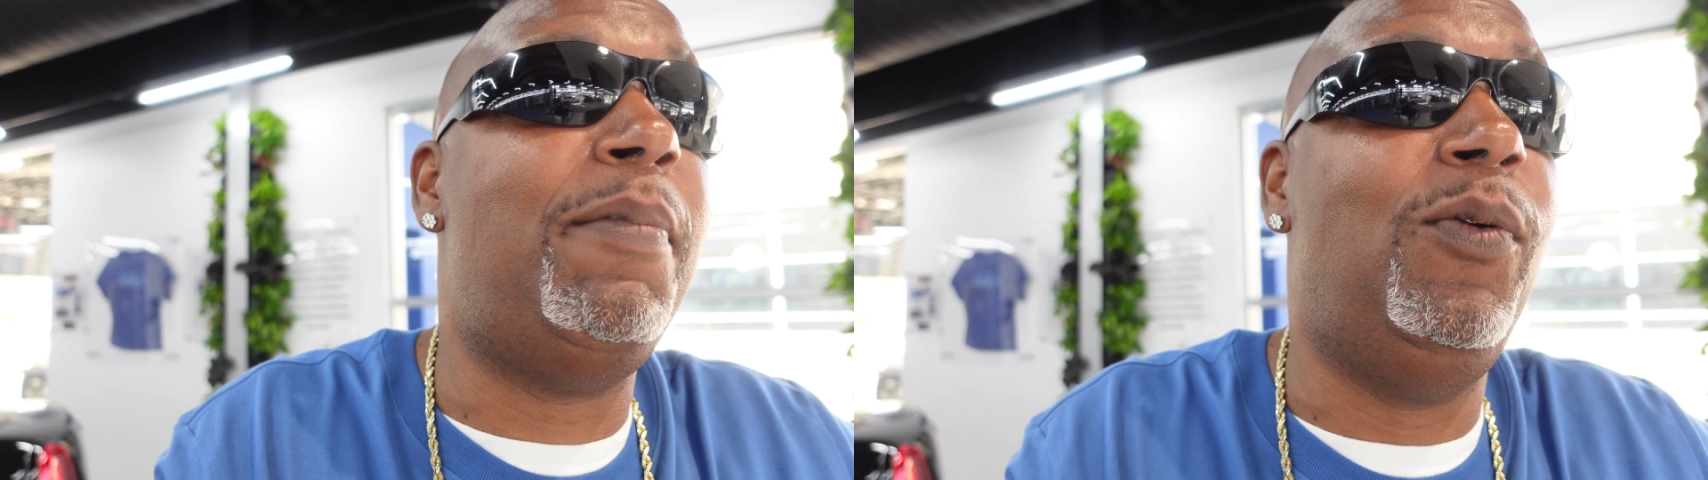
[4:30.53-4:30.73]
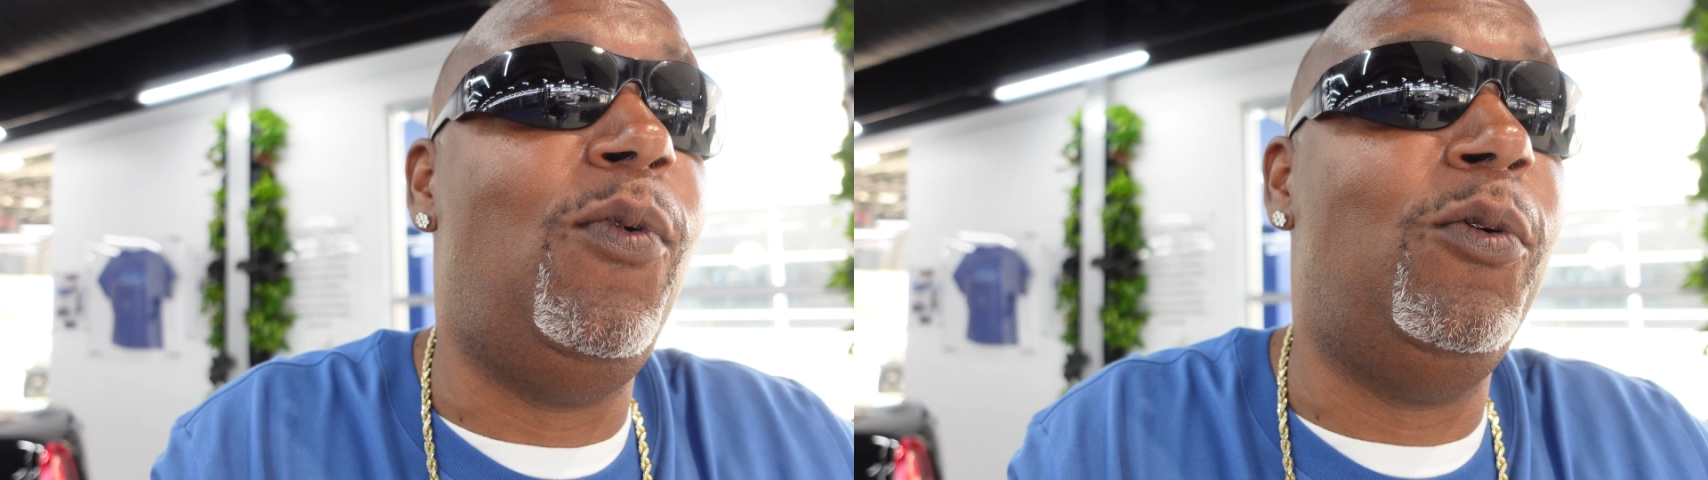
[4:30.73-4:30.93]
I've
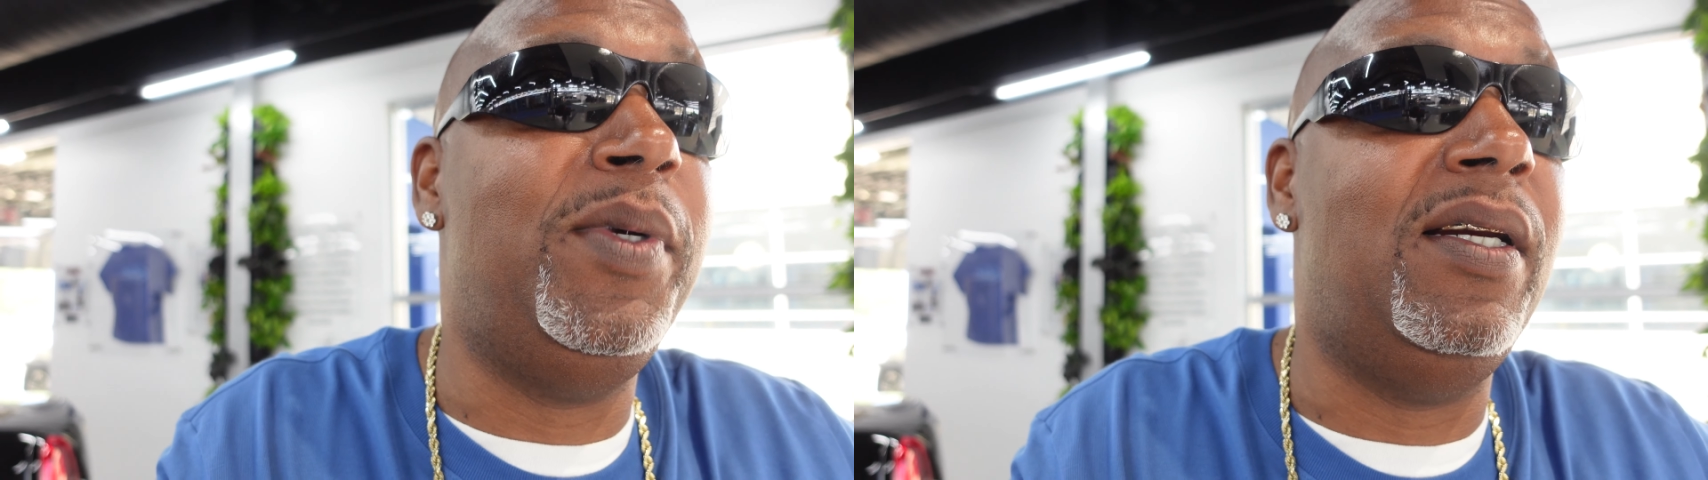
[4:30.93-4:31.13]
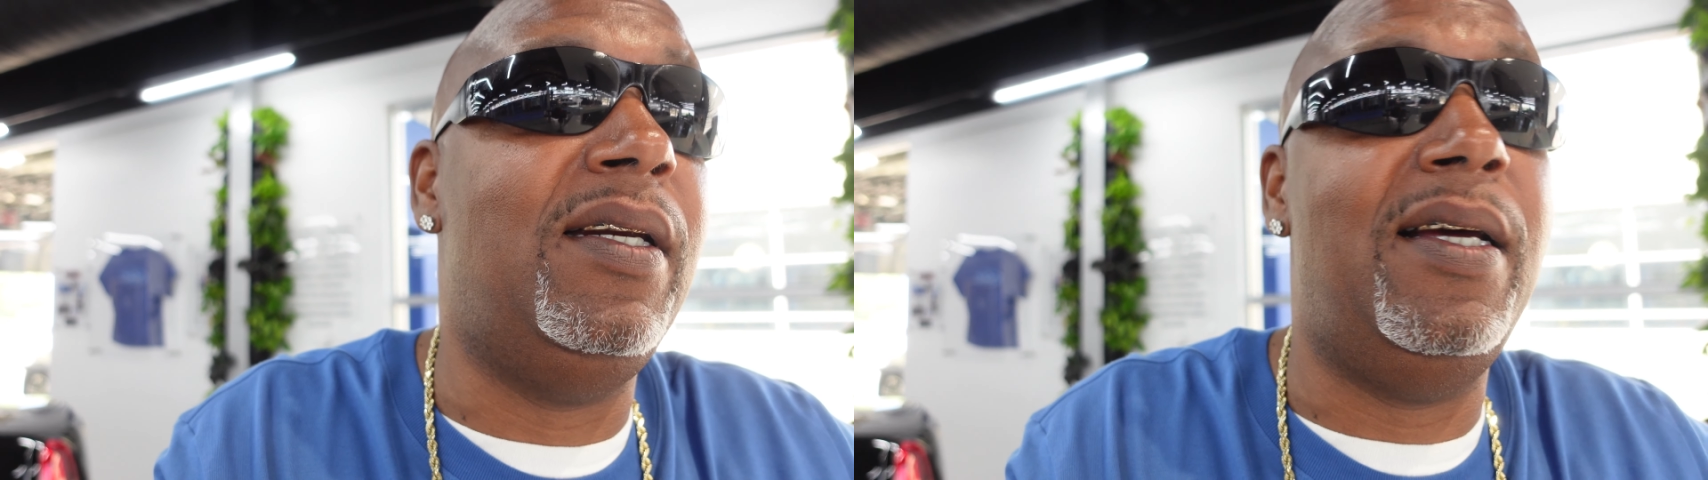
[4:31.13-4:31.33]
been wanting
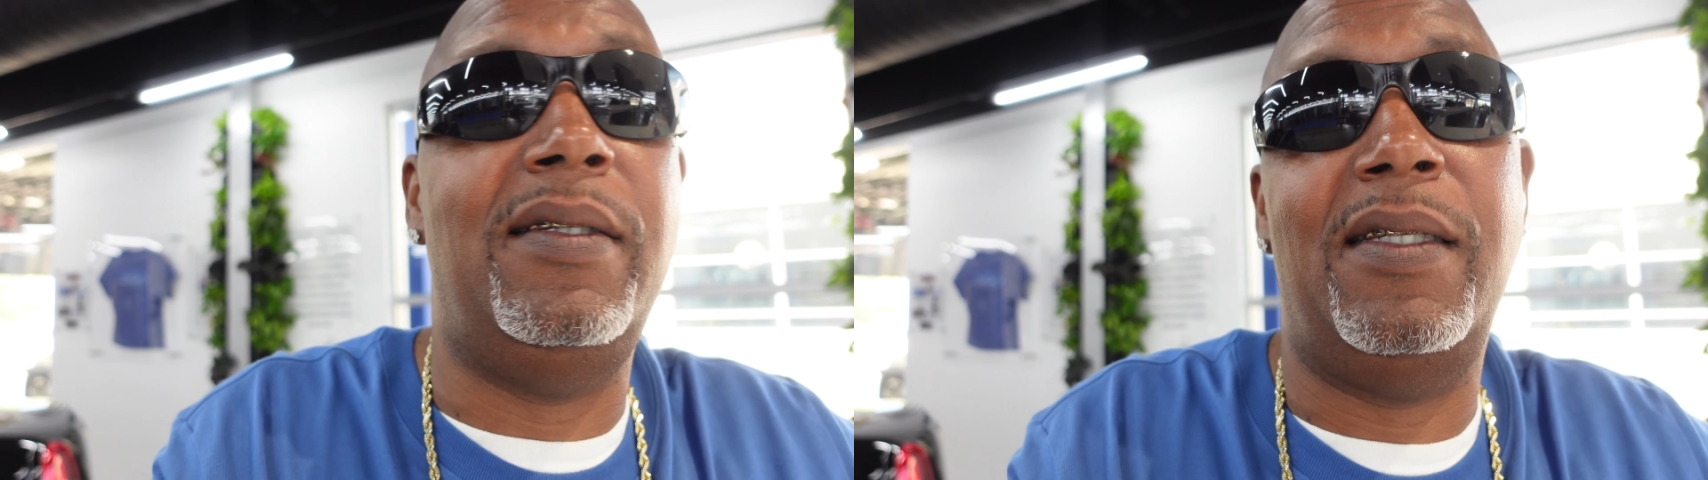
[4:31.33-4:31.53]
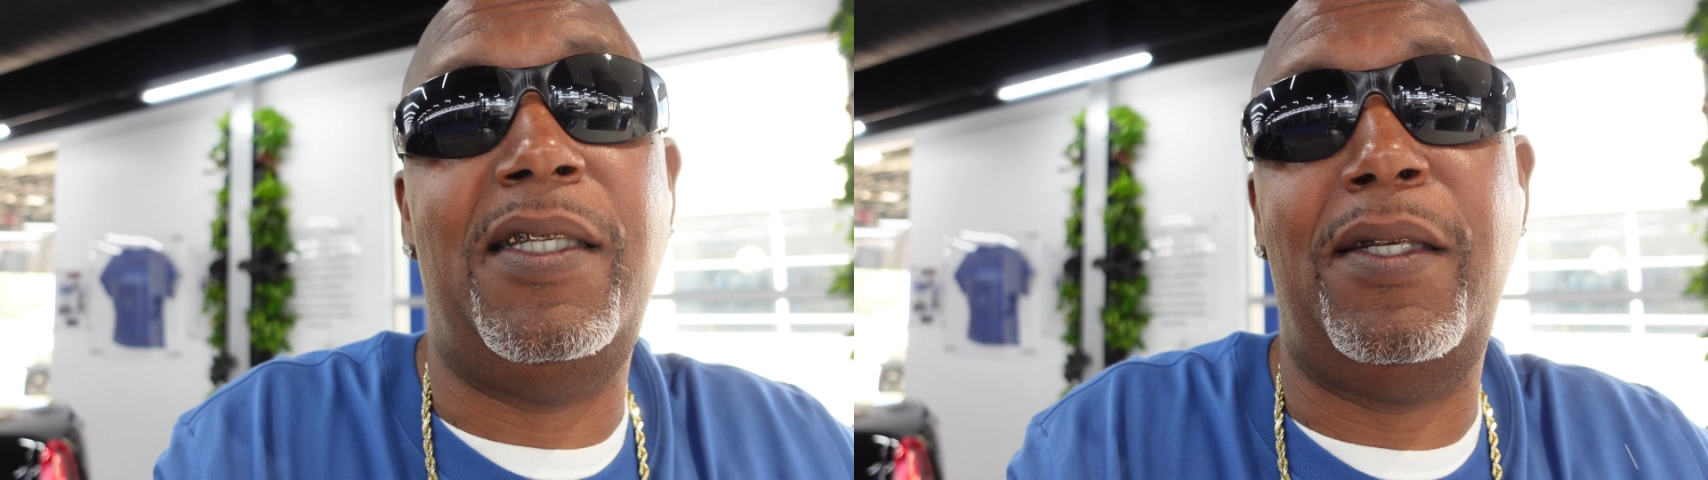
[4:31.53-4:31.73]
that
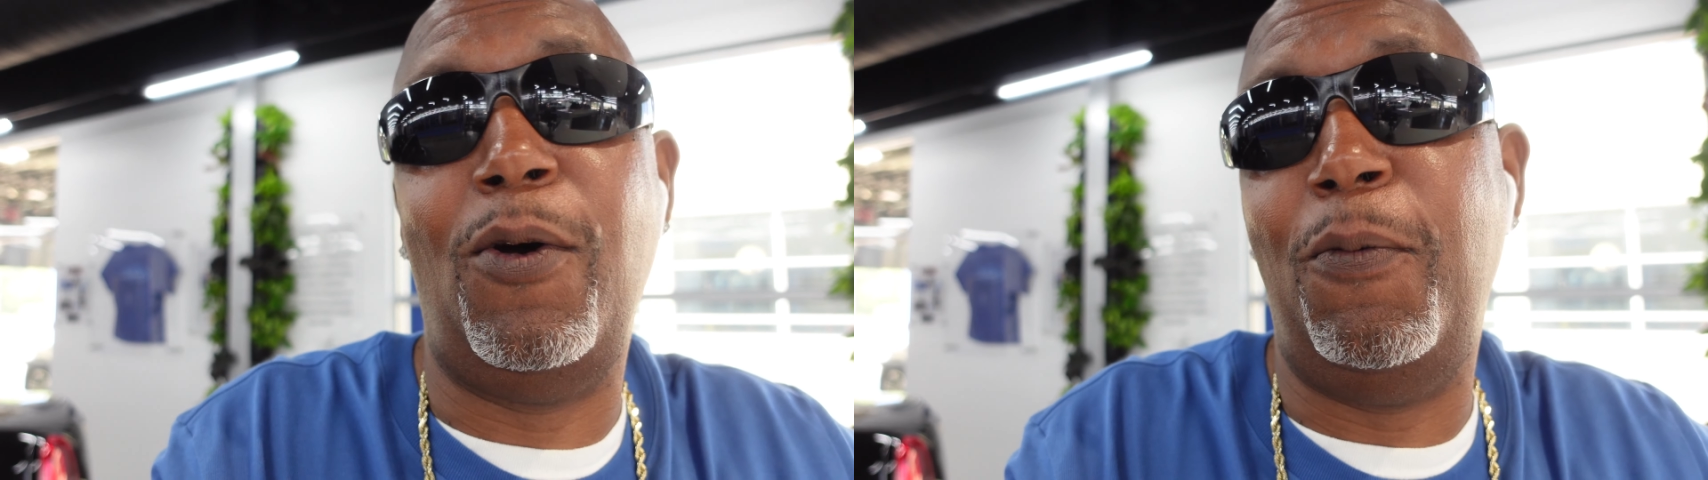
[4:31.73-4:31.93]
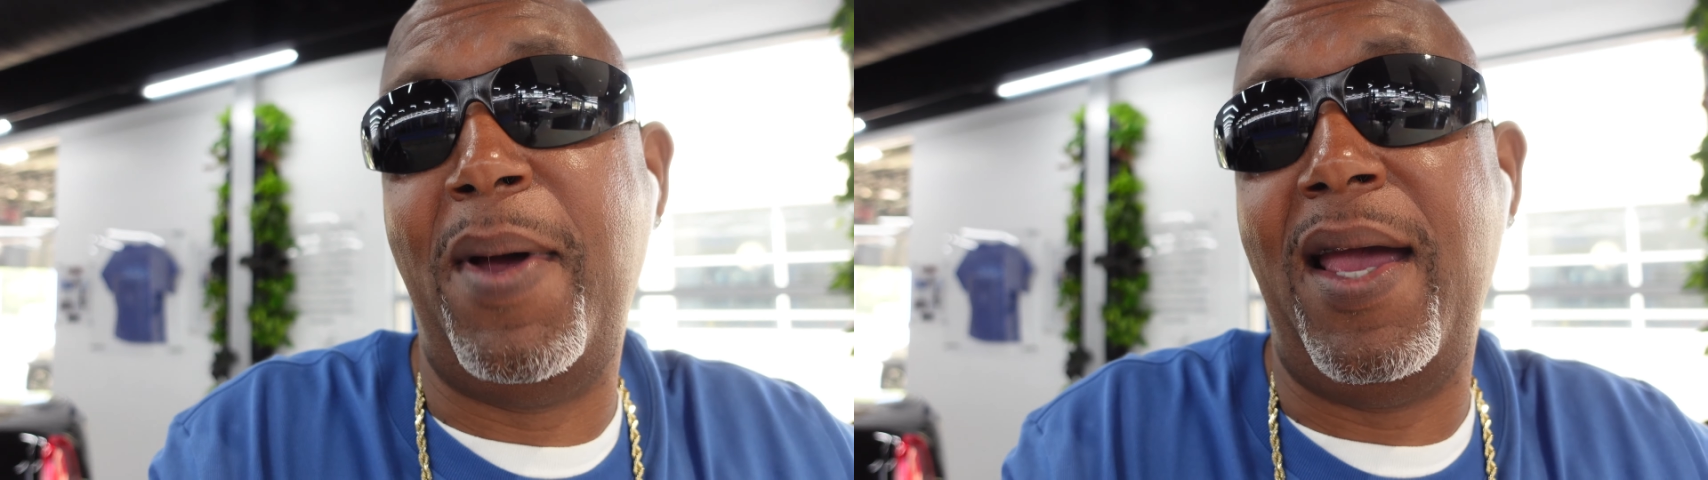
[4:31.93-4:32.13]
nothing so
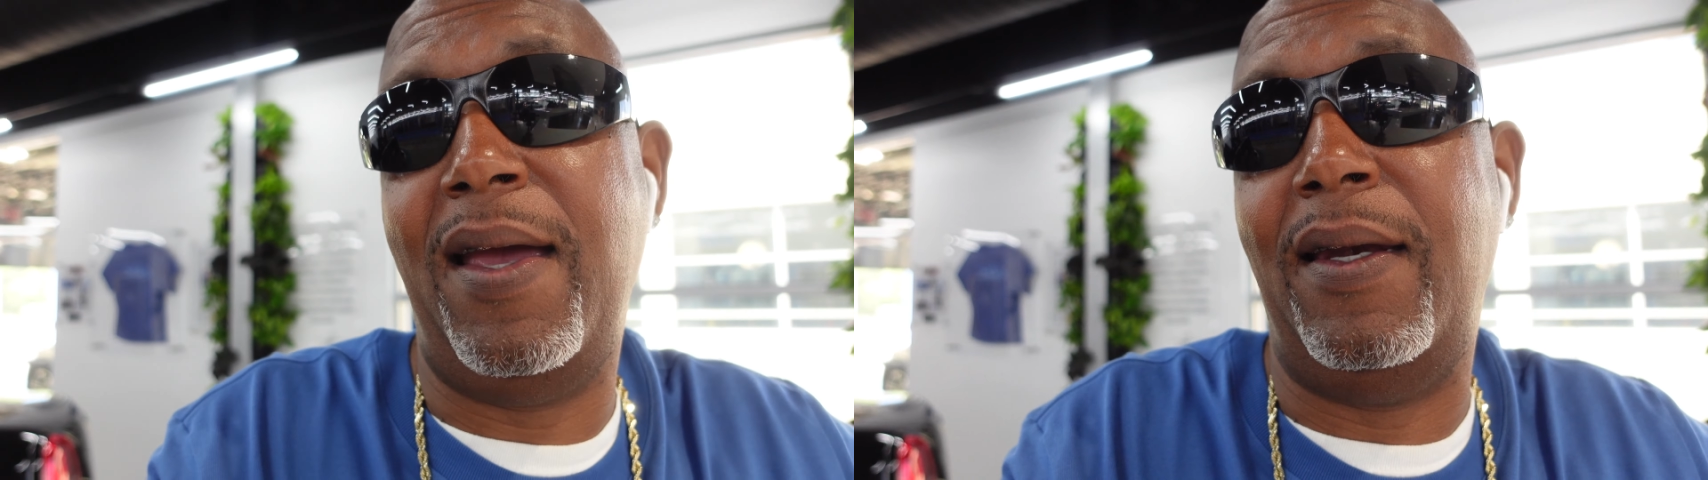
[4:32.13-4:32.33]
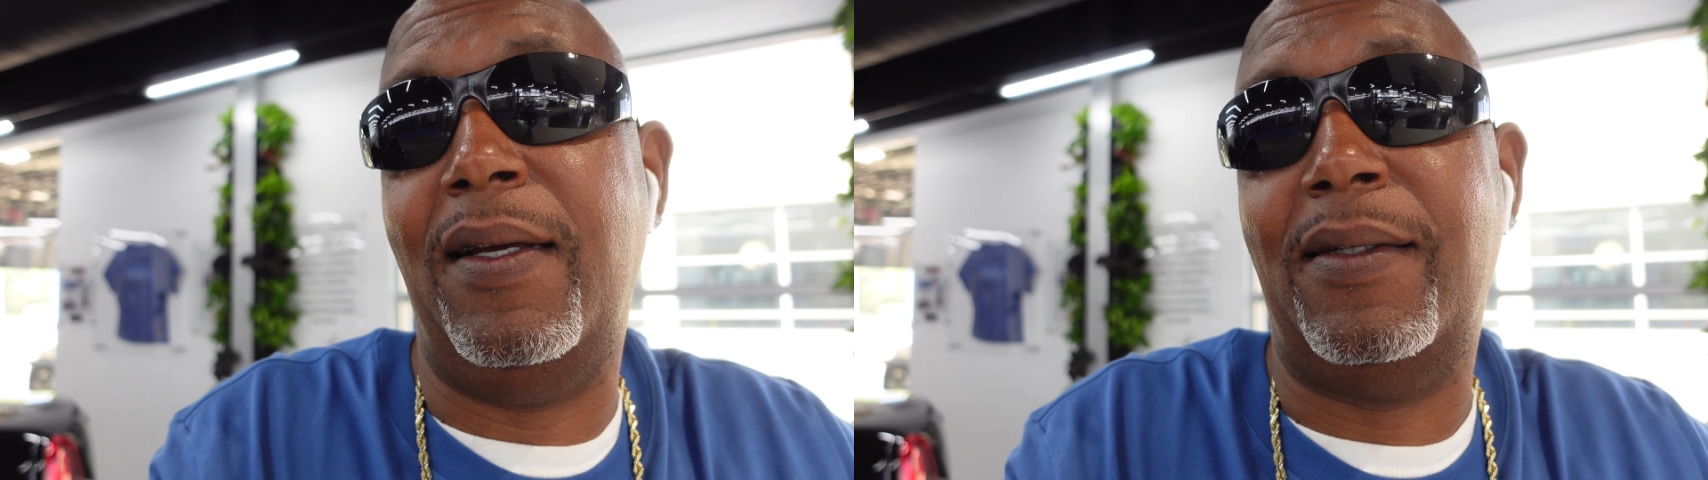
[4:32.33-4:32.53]

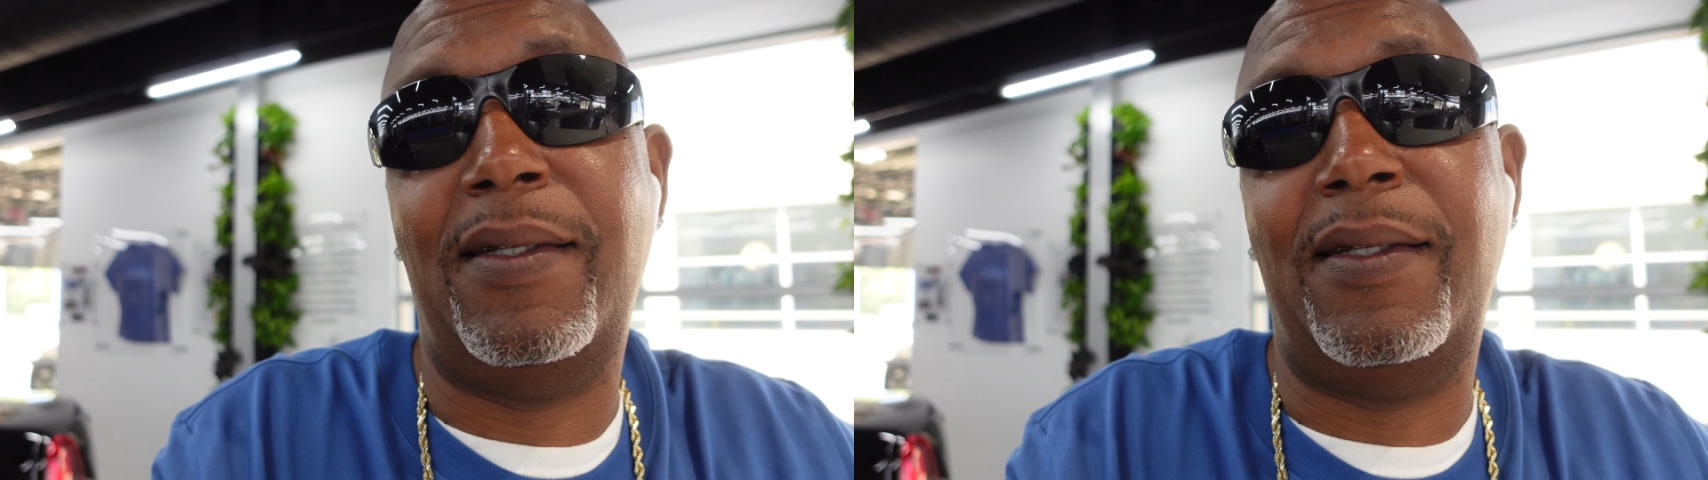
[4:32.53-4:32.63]
bad now,